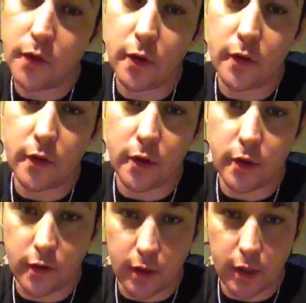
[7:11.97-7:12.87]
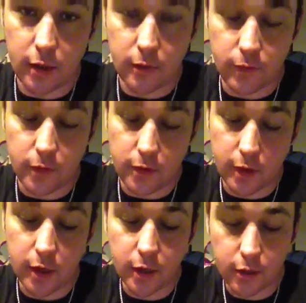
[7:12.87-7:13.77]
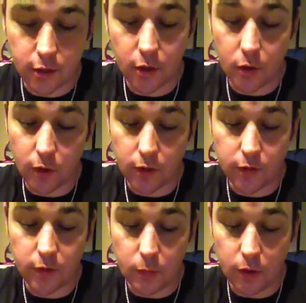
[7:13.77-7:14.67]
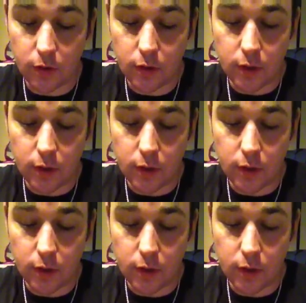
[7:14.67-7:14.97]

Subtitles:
always good to have, to wear your seatbelt.